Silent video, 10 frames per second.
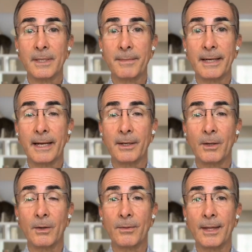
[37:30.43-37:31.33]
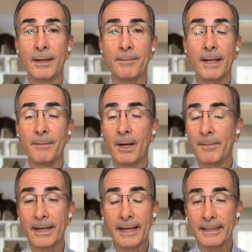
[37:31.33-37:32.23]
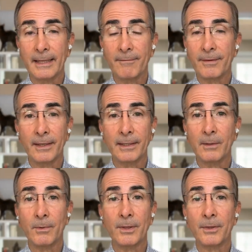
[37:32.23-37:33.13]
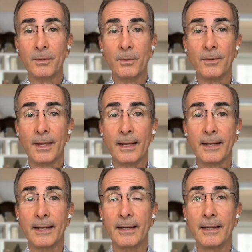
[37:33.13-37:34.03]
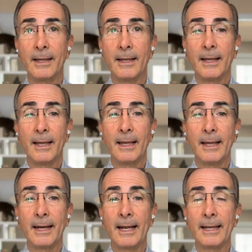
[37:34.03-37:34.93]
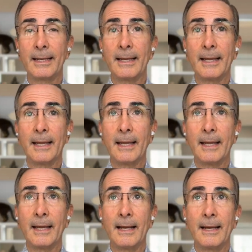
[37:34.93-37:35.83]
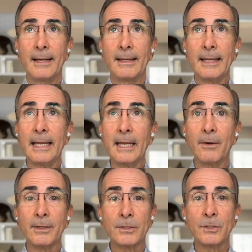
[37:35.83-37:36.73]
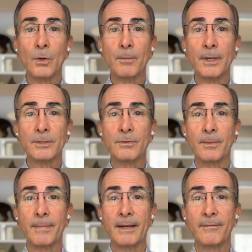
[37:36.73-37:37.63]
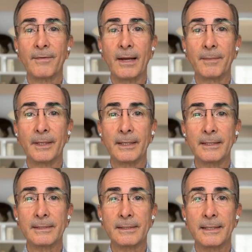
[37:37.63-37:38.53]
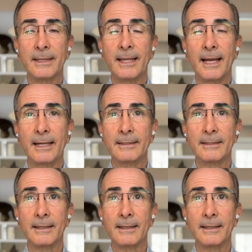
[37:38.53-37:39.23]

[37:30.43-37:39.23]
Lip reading: I mean, I know that my mom and I definitely went through that, and I hear it so much from my families that